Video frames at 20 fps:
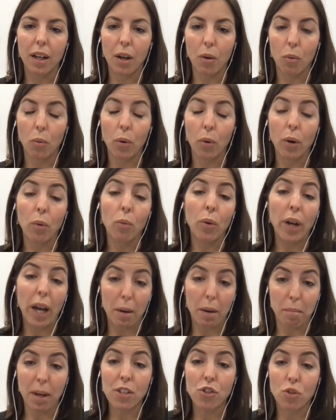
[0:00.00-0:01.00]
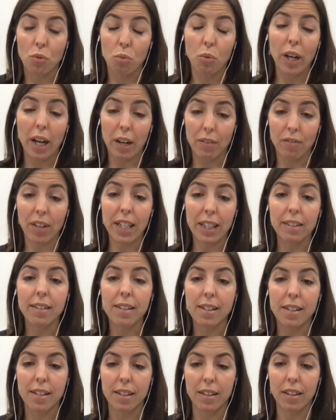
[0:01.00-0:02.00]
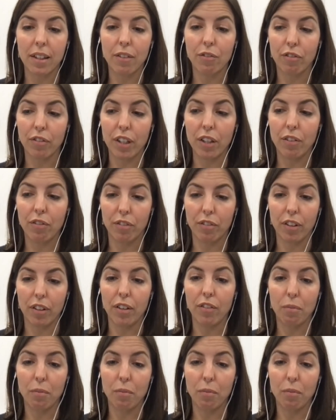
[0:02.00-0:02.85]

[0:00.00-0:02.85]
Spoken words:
we are very interested if